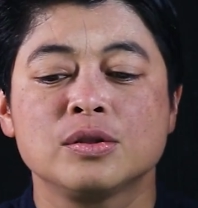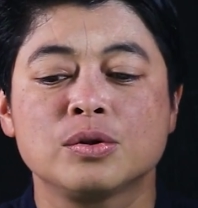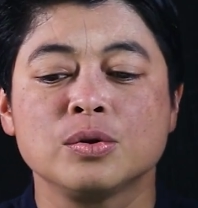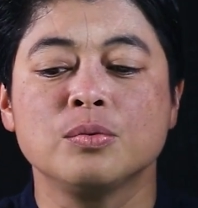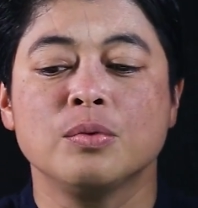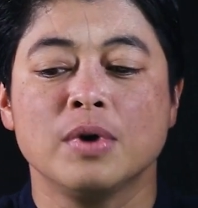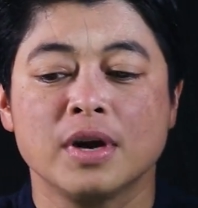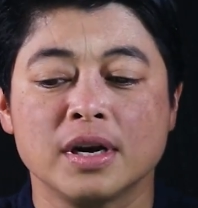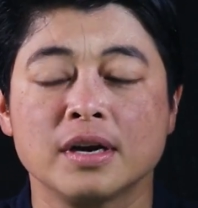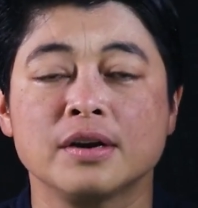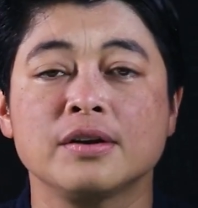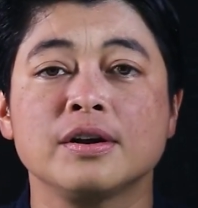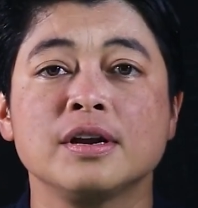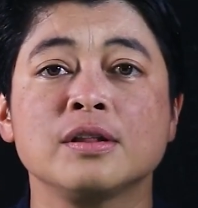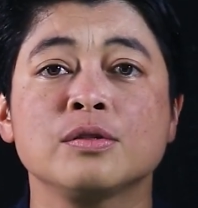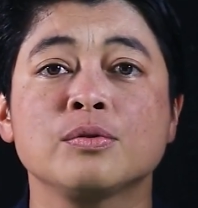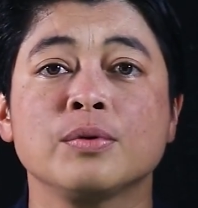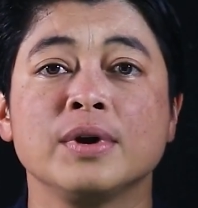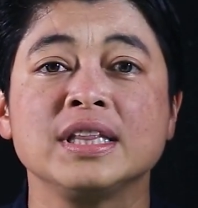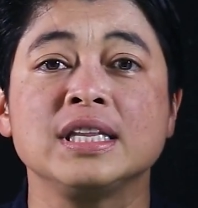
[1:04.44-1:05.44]
to
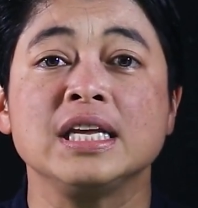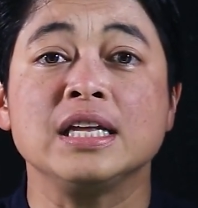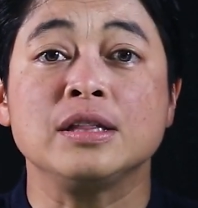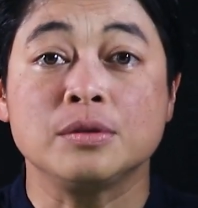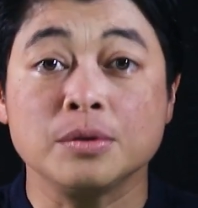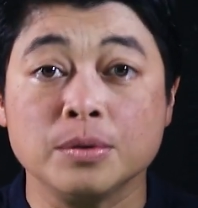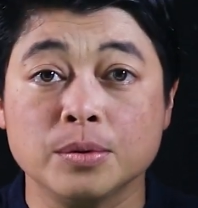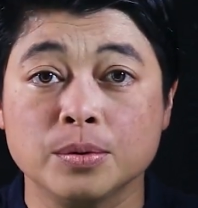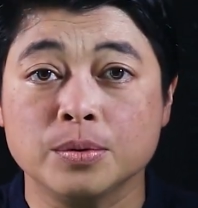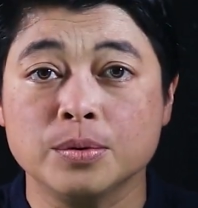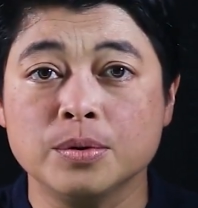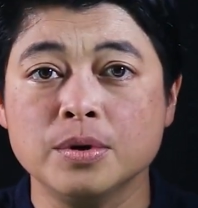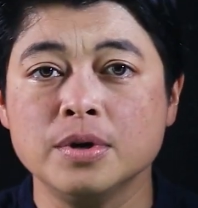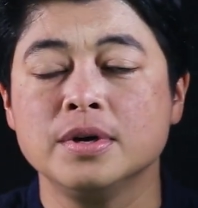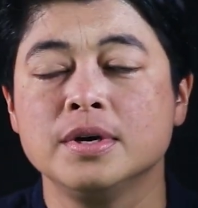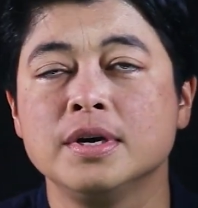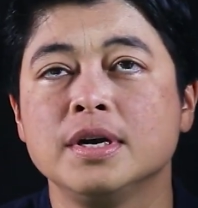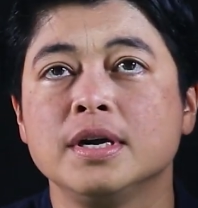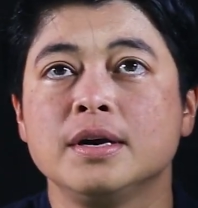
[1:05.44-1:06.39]
122,